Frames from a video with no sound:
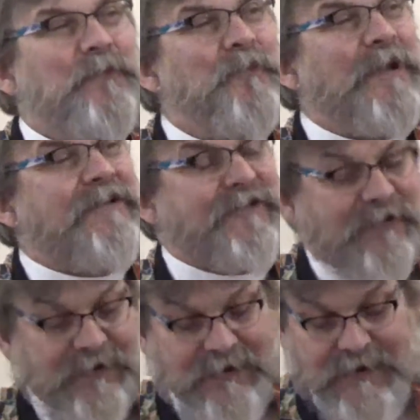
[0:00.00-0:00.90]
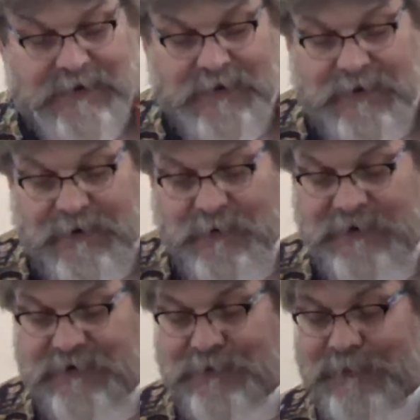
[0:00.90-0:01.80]
miss
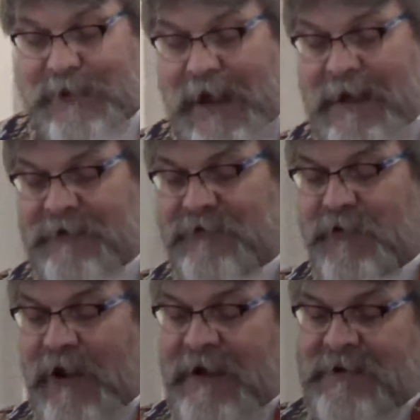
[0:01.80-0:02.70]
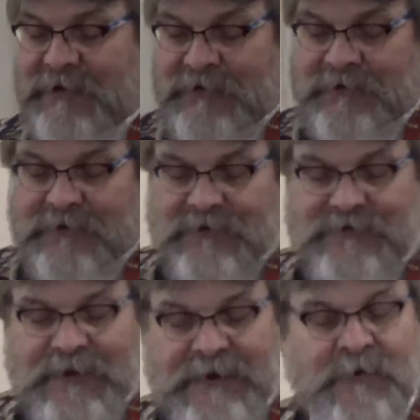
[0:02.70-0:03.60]
what God is trying to
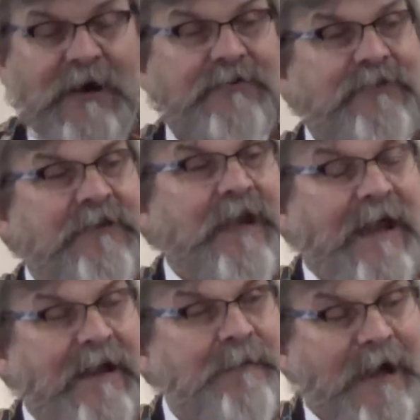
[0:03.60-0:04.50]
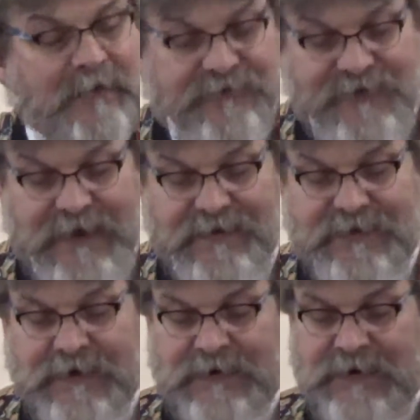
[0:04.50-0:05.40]
say to us today about faith
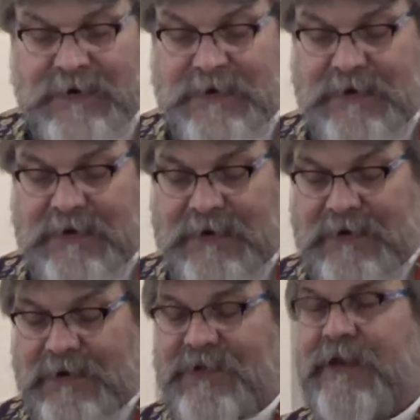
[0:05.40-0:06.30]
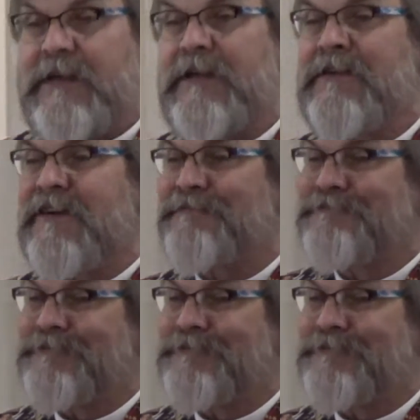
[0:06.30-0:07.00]
and the kingdom.